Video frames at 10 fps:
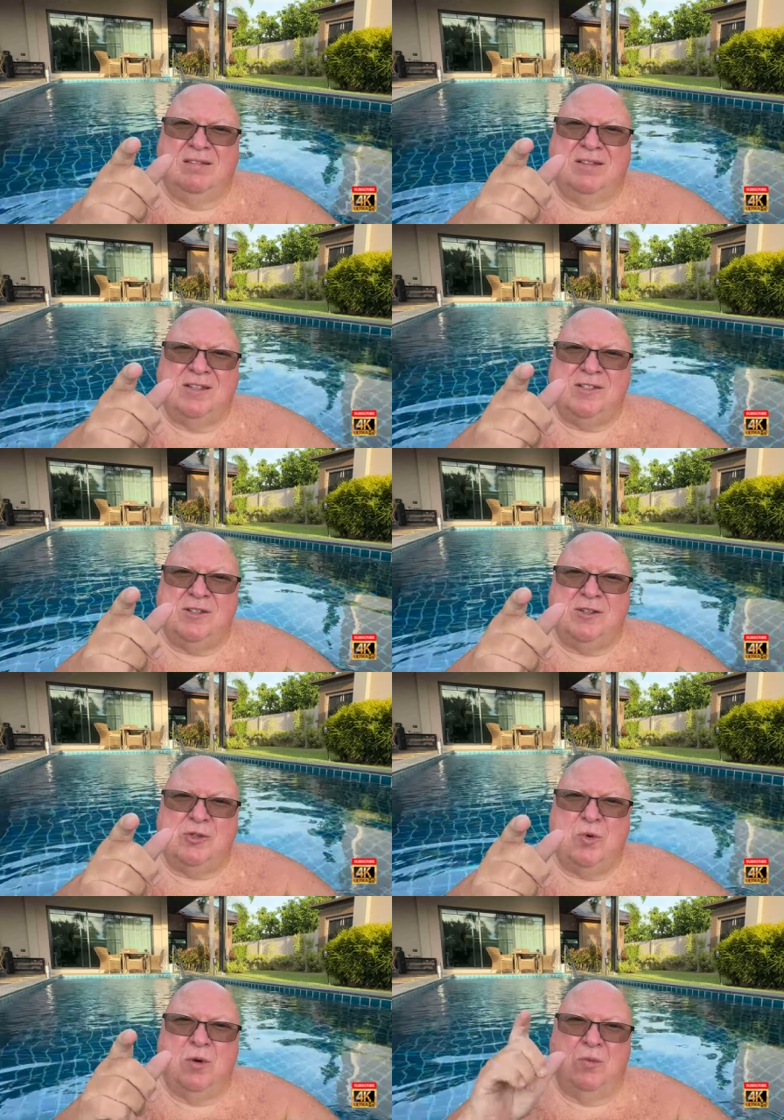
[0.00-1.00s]
This is a
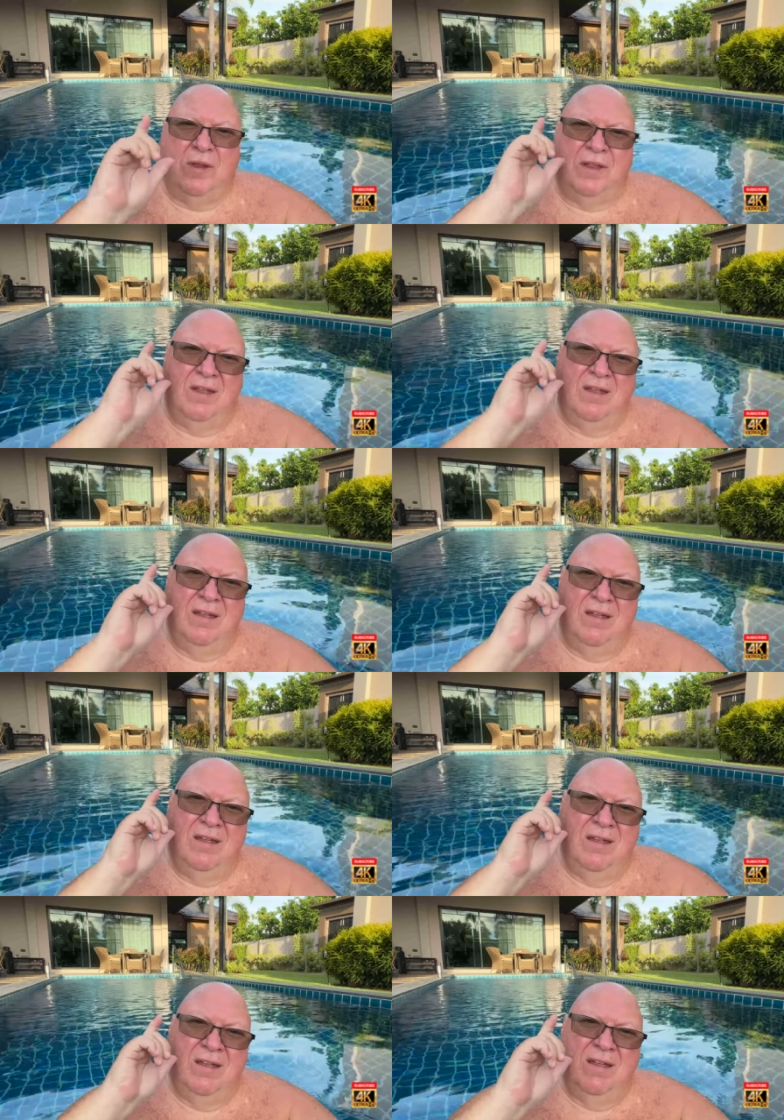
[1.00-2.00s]
short one.
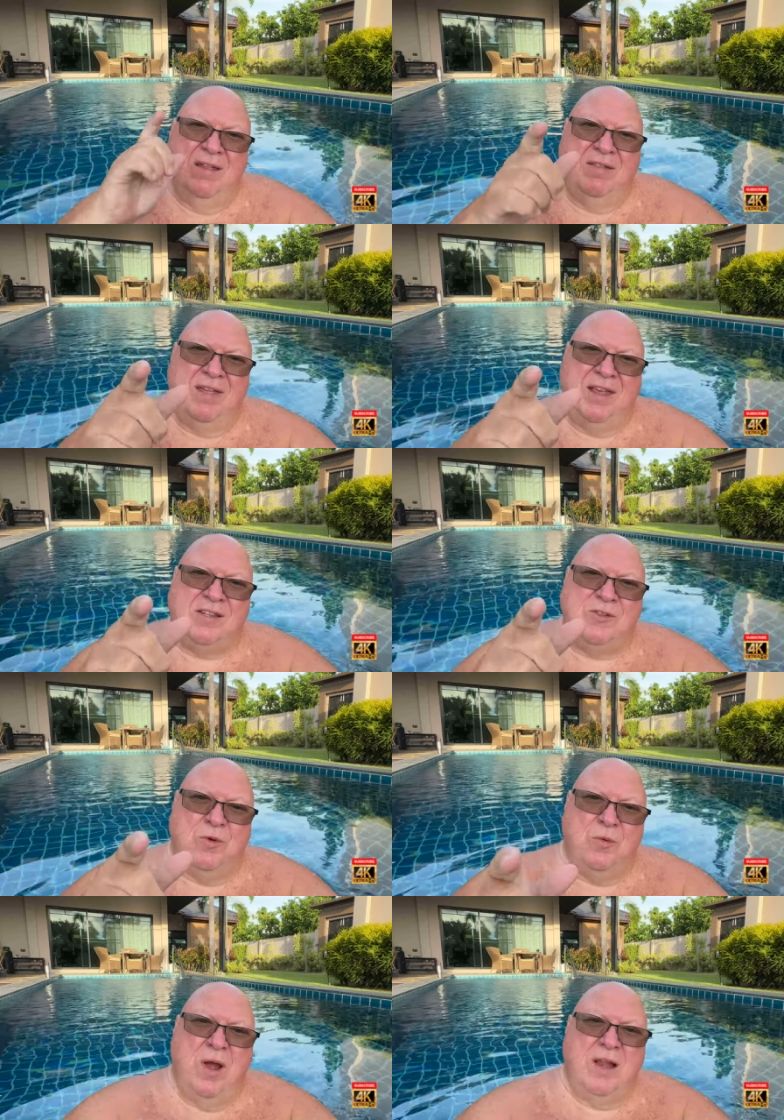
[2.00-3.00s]
Thanks for
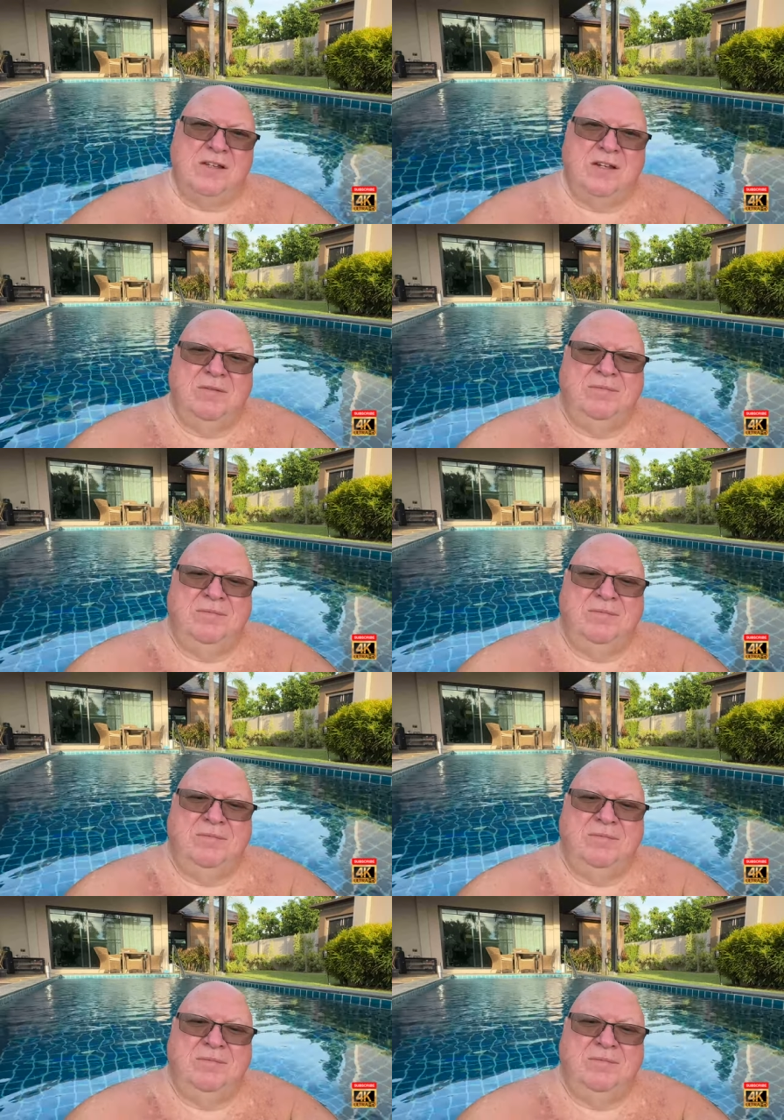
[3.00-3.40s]
watching.